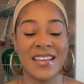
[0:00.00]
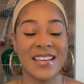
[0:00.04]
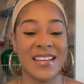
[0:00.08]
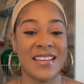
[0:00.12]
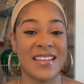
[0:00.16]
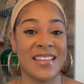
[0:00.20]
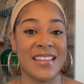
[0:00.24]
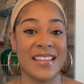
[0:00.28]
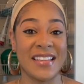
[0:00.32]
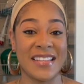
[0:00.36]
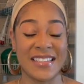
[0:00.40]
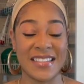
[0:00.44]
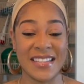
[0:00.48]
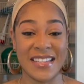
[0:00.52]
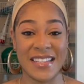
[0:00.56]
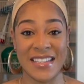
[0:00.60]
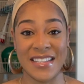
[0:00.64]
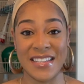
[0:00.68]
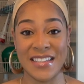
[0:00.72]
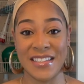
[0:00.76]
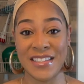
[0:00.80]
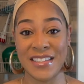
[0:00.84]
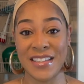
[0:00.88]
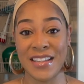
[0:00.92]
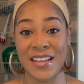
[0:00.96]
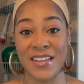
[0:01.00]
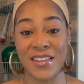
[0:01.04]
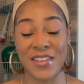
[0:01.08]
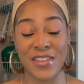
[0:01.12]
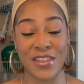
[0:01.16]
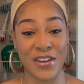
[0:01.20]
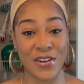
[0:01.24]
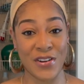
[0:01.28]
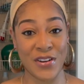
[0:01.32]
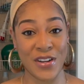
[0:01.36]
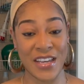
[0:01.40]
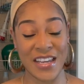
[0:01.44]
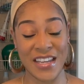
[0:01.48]
this is
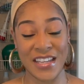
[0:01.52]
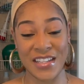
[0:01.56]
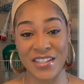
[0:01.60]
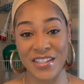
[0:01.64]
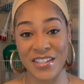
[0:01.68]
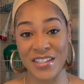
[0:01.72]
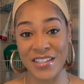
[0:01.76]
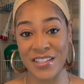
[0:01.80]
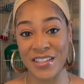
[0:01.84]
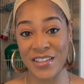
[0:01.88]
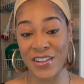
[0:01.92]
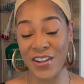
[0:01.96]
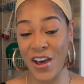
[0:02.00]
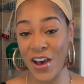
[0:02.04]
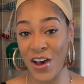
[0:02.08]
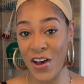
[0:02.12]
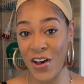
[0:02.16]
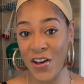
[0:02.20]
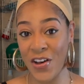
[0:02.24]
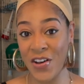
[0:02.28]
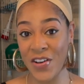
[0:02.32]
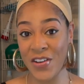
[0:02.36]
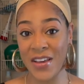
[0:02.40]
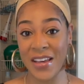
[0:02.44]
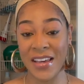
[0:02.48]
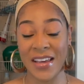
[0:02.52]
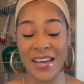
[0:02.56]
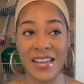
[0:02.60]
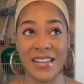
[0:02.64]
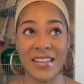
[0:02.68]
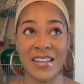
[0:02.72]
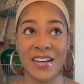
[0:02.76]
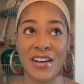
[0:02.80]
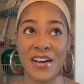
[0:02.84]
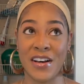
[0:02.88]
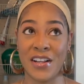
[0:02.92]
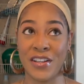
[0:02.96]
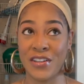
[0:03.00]
30 inches long. The
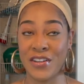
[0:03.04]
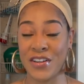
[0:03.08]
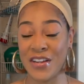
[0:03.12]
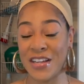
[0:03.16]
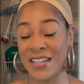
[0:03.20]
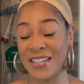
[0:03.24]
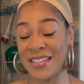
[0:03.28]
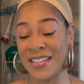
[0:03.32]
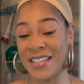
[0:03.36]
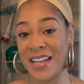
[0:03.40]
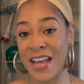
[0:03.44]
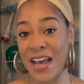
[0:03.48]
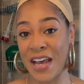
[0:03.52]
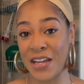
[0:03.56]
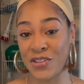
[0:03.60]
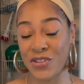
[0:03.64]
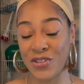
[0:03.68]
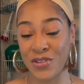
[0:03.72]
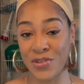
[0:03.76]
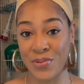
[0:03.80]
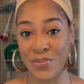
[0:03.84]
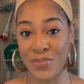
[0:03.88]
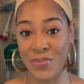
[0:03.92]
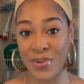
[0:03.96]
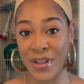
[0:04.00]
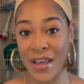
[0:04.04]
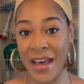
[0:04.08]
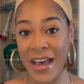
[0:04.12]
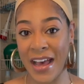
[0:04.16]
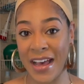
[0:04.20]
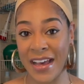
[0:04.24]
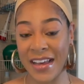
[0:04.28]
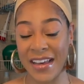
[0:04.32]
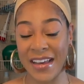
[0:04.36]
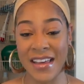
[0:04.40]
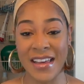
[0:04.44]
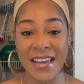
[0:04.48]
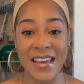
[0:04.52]
color is natural
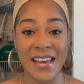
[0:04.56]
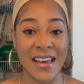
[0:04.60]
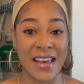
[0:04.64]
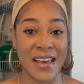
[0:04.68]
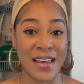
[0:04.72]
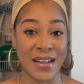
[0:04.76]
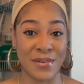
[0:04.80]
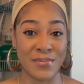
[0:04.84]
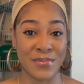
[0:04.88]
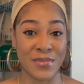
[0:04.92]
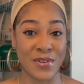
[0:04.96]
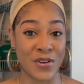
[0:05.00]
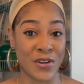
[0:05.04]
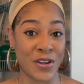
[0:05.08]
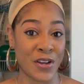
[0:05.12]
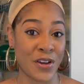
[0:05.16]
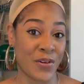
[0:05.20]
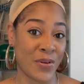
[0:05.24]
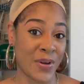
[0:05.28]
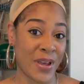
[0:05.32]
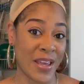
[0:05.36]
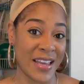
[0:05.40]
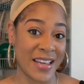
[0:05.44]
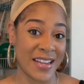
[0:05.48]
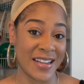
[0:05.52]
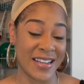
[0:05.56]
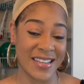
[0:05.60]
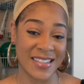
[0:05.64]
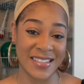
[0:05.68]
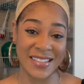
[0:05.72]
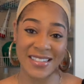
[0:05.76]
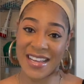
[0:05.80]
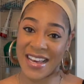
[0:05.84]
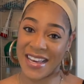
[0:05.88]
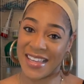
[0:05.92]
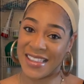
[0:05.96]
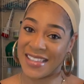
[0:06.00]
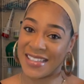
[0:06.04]
black, and I'm gonna go ahead and
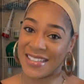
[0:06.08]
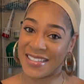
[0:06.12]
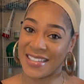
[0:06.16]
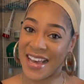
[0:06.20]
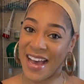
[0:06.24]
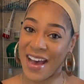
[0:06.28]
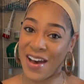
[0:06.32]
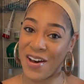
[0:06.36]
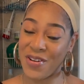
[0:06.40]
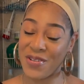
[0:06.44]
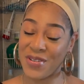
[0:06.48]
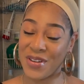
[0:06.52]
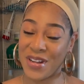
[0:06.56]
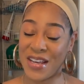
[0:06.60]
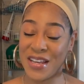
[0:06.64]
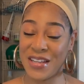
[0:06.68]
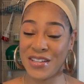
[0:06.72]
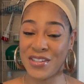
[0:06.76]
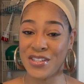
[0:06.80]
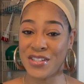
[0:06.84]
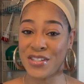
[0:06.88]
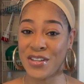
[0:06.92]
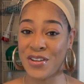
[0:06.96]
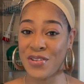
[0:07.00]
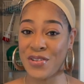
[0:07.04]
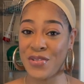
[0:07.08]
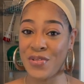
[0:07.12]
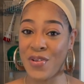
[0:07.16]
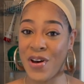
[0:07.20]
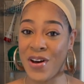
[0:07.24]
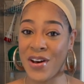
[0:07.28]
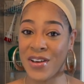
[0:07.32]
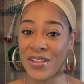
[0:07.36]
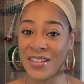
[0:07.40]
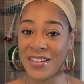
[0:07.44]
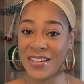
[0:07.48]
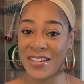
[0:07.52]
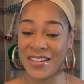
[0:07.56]
take this out and show you all
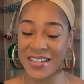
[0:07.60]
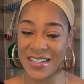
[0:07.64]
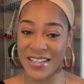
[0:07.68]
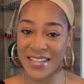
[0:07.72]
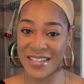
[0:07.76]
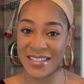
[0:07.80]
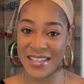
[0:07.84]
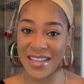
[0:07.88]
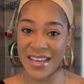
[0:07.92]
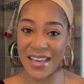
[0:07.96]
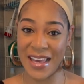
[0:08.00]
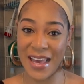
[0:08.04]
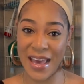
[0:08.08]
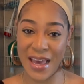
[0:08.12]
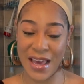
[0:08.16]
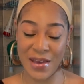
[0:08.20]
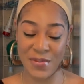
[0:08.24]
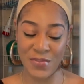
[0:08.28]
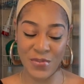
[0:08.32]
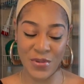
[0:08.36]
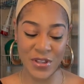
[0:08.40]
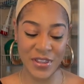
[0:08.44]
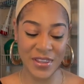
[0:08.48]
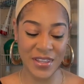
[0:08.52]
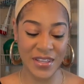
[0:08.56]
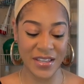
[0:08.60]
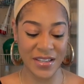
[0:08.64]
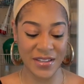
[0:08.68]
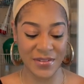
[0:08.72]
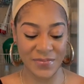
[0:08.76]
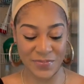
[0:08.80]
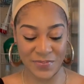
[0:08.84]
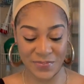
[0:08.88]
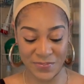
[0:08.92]
the goodies that came with it.